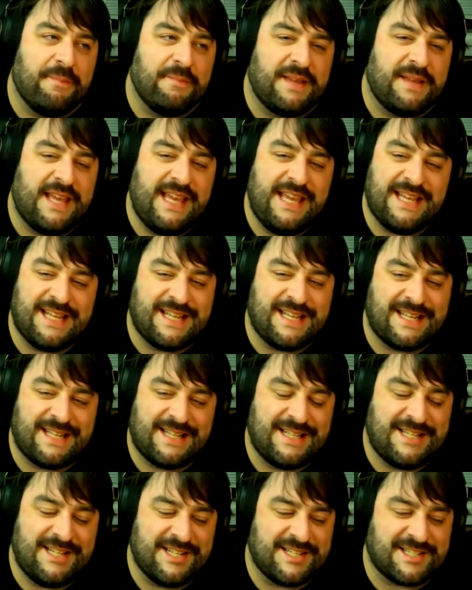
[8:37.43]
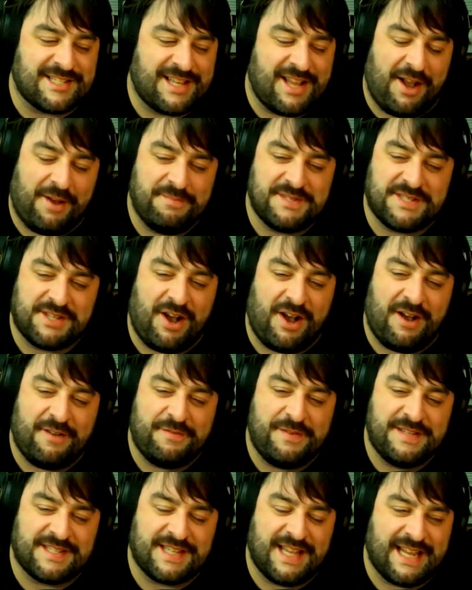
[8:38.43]
He just comes
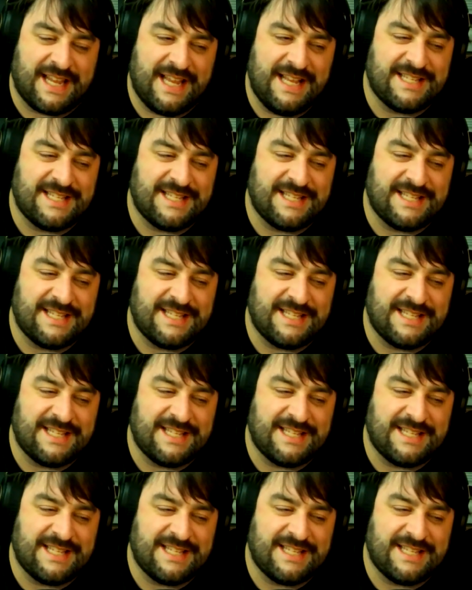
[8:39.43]
off as like,